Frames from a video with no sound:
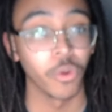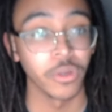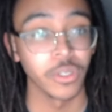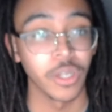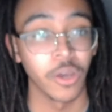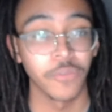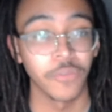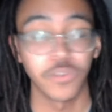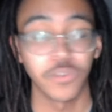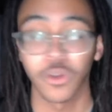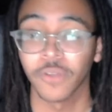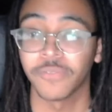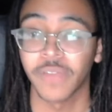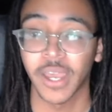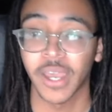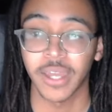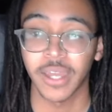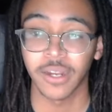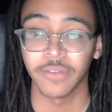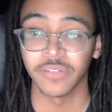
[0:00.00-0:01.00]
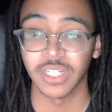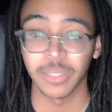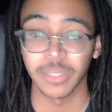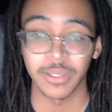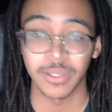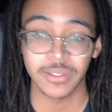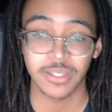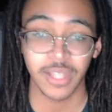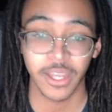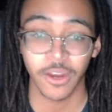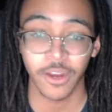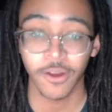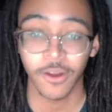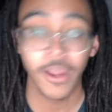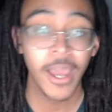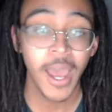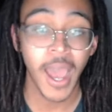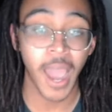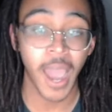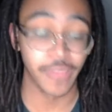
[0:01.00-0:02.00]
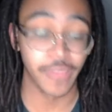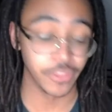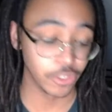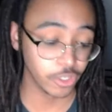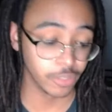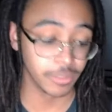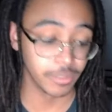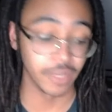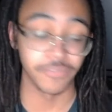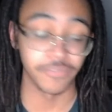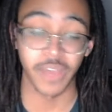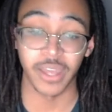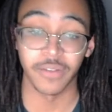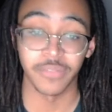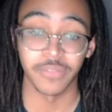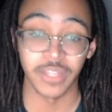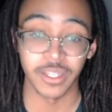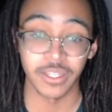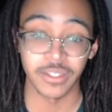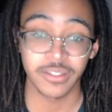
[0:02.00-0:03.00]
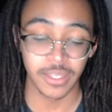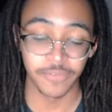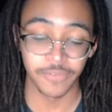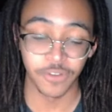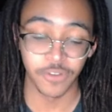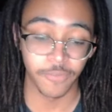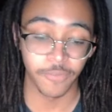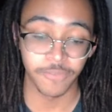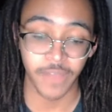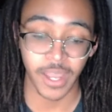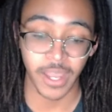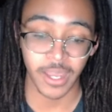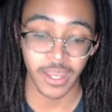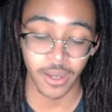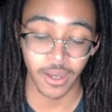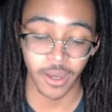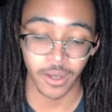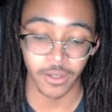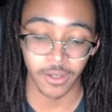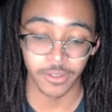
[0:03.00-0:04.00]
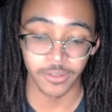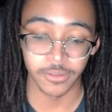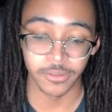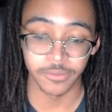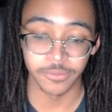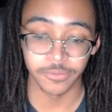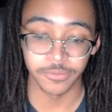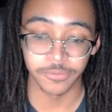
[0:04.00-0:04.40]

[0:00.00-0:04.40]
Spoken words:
You know, if you're a fan of Demon Slayer, I think you could be a fan of this. If you're a fan of